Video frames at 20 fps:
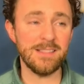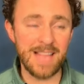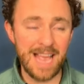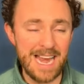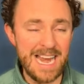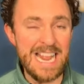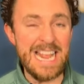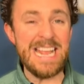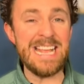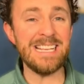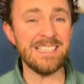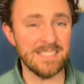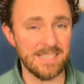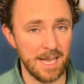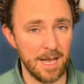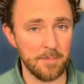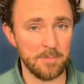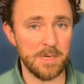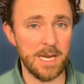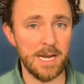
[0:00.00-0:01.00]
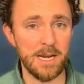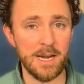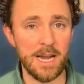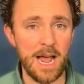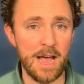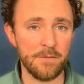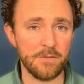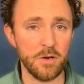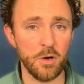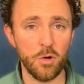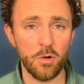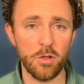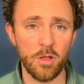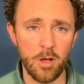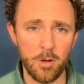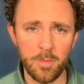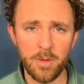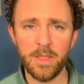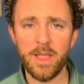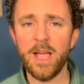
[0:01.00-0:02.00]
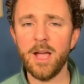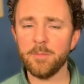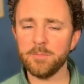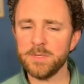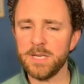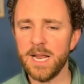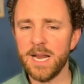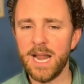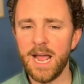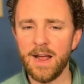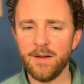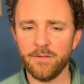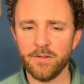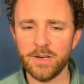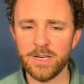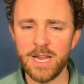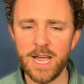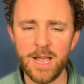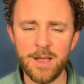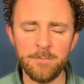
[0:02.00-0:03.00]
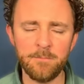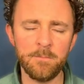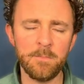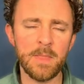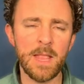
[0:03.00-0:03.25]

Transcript: That is updated after Oklahoma. They update every day.